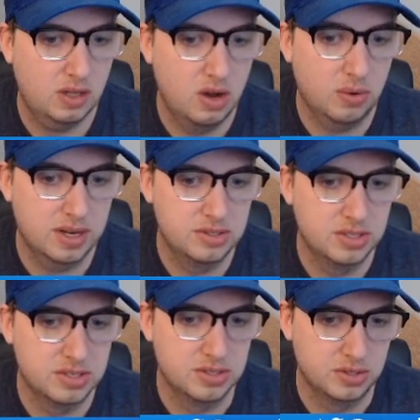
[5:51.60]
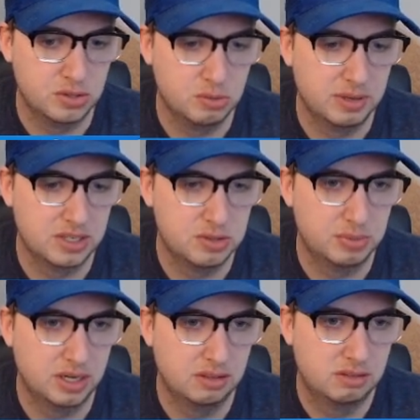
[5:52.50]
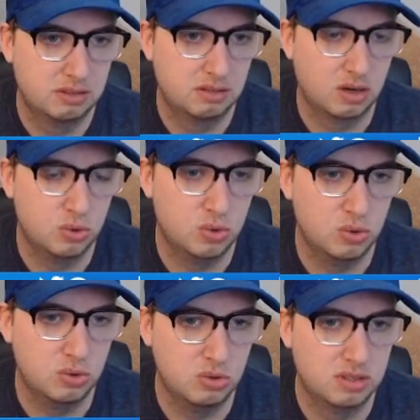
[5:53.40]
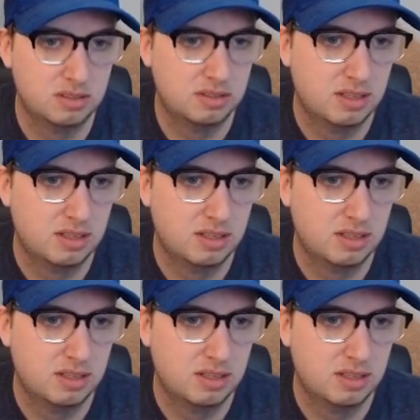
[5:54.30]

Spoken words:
Okay, so this is a 2-page spread. Ooh,